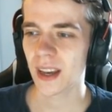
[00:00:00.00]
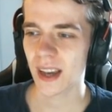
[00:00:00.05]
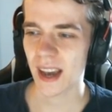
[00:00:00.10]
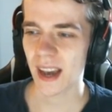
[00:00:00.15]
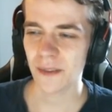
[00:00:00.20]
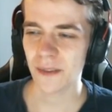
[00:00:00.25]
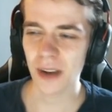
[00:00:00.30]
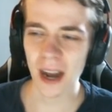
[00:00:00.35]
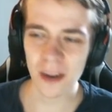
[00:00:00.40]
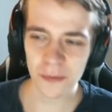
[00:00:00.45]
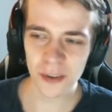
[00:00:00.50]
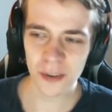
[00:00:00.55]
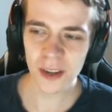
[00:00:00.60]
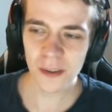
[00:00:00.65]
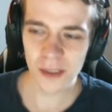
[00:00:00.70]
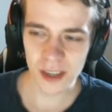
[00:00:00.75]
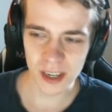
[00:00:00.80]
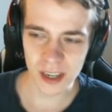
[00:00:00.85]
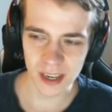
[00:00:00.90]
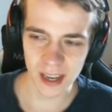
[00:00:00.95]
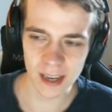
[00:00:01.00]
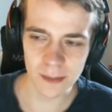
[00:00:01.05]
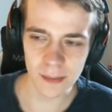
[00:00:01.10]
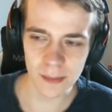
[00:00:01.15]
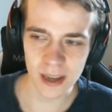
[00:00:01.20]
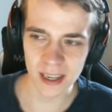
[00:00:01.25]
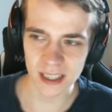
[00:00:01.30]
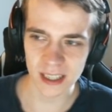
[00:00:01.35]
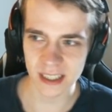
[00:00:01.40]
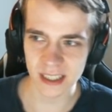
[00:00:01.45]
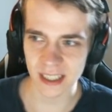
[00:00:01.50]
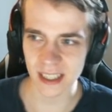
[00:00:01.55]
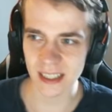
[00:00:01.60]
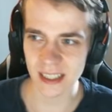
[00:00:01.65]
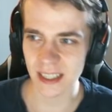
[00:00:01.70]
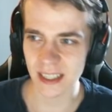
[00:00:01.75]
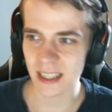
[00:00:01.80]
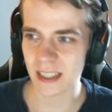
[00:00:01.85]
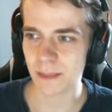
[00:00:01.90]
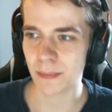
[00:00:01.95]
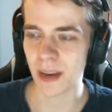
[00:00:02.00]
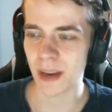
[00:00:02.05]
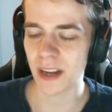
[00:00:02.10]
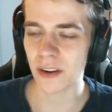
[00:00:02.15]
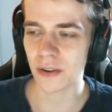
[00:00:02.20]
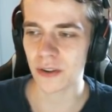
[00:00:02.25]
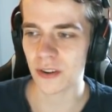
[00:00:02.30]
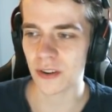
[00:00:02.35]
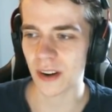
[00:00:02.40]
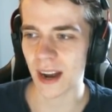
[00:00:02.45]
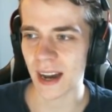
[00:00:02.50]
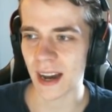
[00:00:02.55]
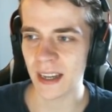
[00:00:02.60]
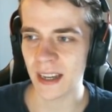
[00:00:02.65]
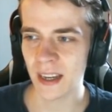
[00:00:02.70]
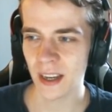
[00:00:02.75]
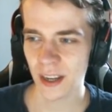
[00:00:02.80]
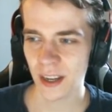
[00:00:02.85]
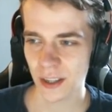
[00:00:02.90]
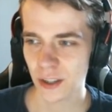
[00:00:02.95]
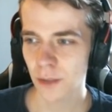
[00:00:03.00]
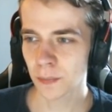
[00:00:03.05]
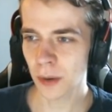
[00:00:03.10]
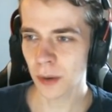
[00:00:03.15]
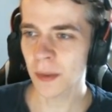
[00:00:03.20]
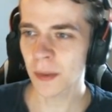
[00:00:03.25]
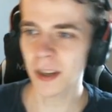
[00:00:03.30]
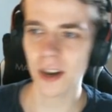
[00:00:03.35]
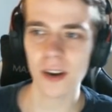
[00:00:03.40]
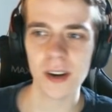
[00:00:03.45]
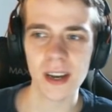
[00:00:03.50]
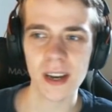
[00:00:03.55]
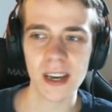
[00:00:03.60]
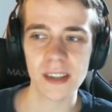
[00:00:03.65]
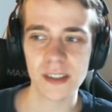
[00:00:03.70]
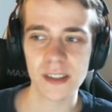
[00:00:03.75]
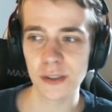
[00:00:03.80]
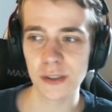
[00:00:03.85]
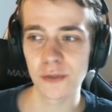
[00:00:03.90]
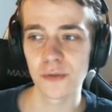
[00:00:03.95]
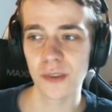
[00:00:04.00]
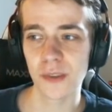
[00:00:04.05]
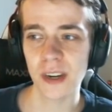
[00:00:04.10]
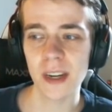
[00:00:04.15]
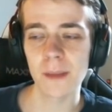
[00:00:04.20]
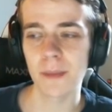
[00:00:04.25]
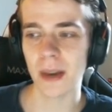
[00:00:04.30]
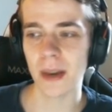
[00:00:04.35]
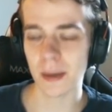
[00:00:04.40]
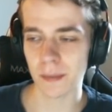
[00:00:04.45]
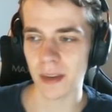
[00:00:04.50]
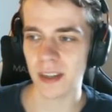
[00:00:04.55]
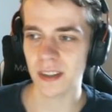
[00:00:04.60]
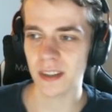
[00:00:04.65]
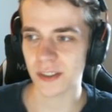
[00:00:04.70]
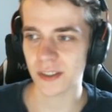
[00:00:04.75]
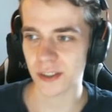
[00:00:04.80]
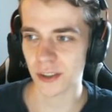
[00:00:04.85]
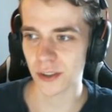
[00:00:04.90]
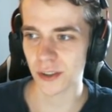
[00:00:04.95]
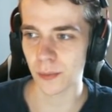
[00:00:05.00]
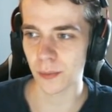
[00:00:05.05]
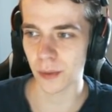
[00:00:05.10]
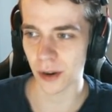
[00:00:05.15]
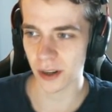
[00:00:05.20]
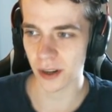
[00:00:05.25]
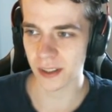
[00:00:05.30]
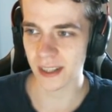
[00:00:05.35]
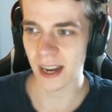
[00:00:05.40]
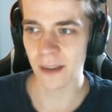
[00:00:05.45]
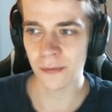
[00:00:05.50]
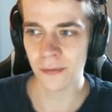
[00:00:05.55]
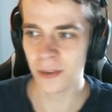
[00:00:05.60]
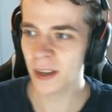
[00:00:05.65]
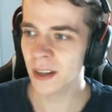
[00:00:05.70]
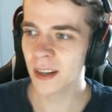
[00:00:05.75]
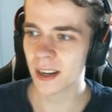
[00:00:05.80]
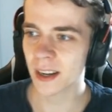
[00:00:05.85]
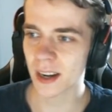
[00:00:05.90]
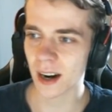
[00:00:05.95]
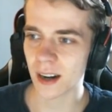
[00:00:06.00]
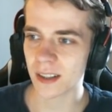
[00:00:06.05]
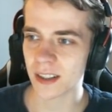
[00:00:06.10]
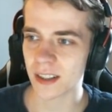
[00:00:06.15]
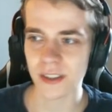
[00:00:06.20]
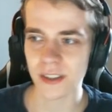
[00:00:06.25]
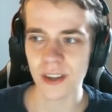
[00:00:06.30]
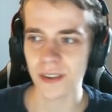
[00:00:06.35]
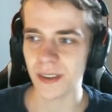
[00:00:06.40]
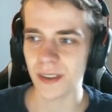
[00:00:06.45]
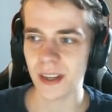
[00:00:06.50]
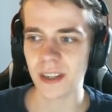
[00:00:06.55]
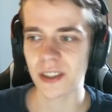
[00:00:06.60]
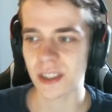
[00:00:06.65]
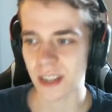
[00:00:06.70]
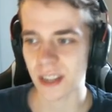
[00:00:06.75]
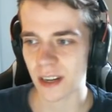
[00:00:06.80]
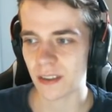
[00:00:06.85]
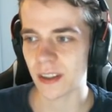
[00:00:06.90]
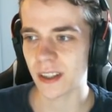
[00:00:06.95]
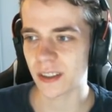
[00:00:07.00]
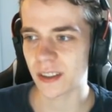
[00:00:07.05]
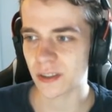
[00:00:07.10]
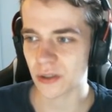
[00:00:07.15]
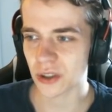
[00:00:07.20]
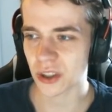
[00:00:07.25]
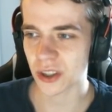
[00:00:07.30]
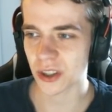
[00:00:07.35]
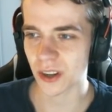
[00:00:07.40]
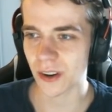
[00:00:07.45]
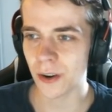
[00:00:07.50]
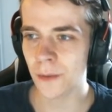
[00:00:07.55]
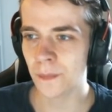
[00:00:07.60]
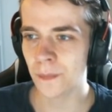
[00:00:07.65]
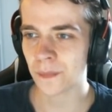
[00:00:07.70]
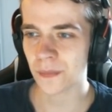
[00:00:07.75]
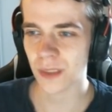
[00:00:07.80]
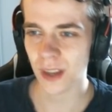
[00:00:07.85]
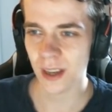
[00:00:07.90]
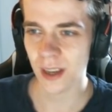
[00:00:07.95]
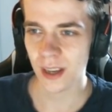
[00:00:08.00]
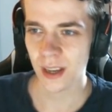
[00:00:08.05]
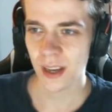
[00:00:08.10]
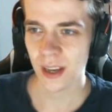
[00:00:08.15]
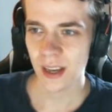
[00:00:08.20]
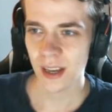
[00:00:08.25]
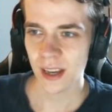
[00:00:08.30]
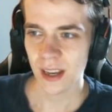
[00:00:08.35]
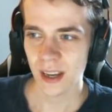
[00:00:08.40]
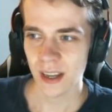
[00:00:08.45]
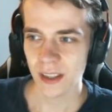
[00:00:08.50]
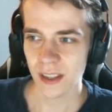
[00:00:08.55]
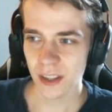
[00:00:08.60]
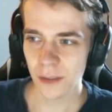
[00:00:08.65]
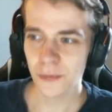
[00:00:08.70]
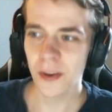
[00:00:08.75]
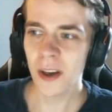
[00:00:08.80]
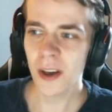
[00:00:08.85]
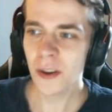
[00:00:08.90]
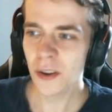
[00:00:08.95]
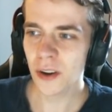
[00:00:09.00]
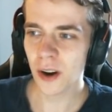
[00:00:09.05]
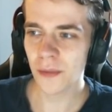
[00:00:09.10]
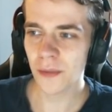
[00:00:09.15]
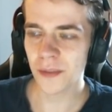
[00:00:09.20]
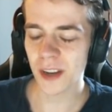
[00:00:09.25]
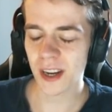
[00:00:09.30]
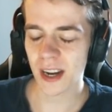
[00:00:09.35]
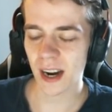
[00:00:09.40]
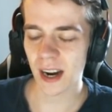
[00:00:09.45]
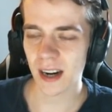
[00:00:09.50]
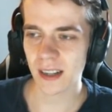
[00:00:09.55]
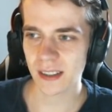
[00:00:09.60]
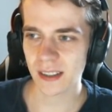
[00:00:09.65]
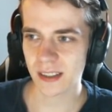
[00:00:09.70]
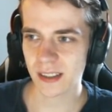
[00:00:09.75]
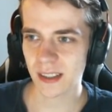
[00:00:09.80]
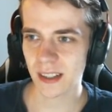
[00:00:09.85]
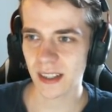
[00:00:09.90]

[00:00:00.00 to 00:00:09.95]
And I think with an 8-mana 6/6 Battlecry, you're probably gonna get 2 really big minions on the board. I think the card is not necessarily too slow. The value of the card,